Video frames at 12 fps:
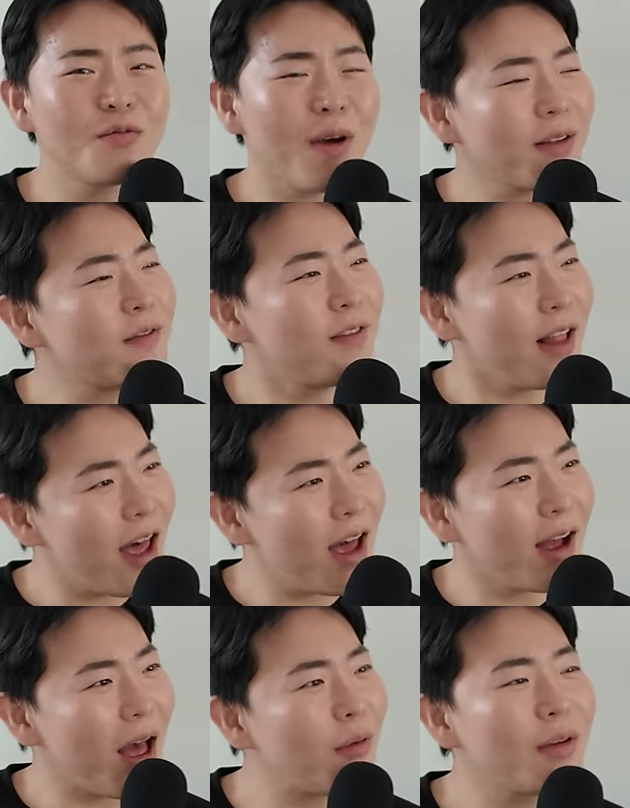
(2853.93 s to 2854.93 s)
a red
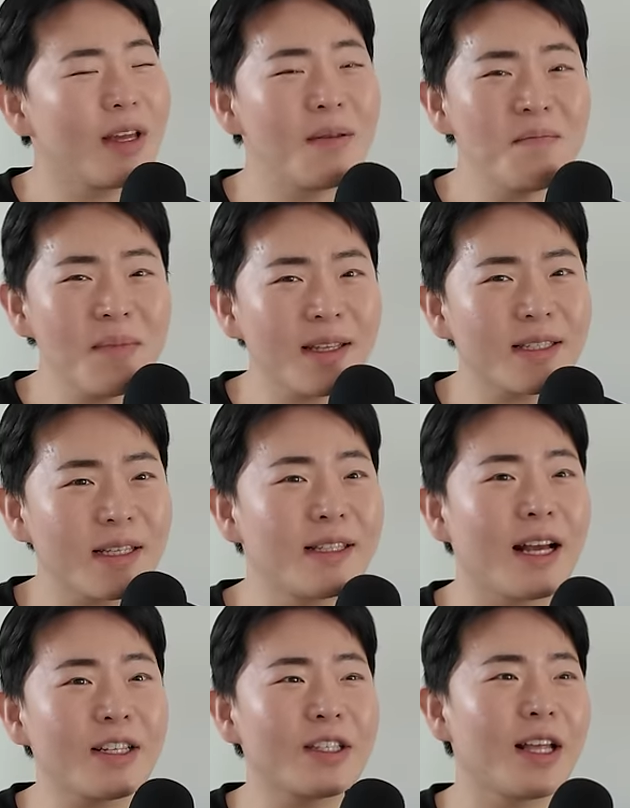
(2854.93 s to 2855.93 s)
flag. Mm. I will mm-hmm. immediately.
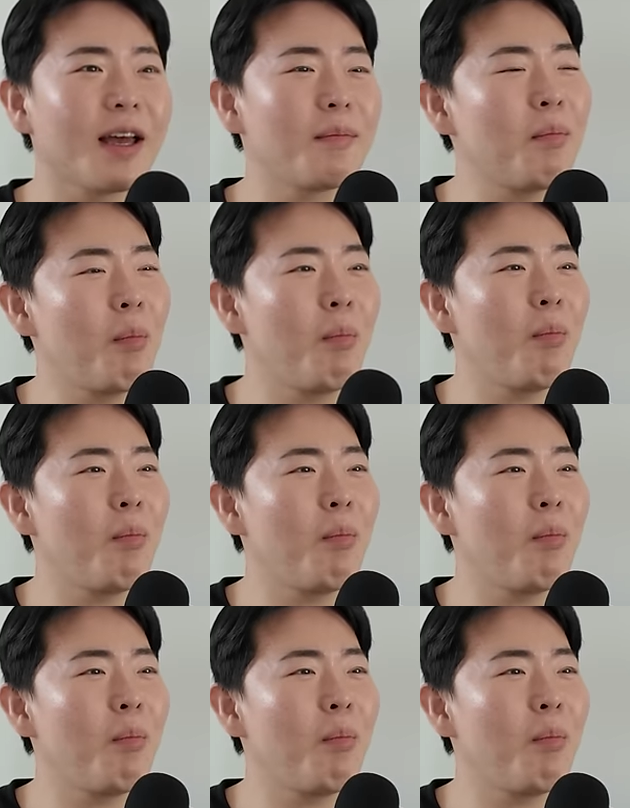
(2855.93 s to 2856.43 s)
That's like,